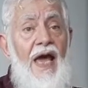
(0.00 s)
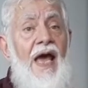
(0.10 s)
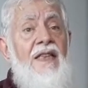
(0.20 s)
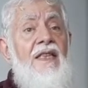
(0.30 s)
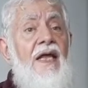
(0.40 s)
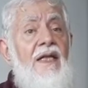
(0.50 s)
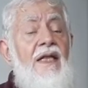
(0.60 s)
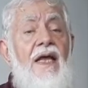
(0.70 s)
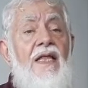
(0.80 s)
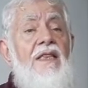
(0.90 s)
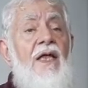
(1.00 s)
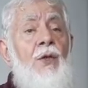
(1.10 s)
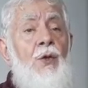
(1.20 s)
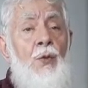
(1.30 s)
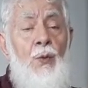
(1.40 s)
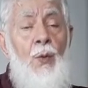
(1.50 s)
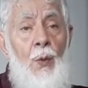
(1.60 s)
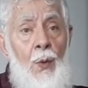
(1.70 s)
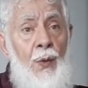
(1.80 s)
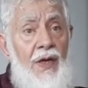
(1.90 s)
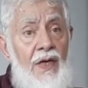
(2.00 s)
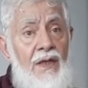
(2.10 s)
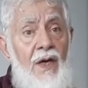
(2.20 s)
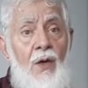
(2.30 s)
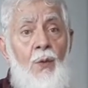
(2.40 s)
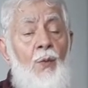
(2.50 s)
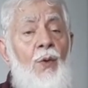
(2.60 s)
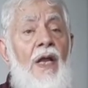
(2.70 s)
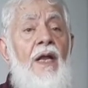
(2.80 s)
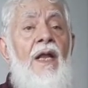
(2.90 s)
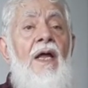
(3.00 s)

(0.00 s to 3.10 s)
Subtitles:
and then the new owner will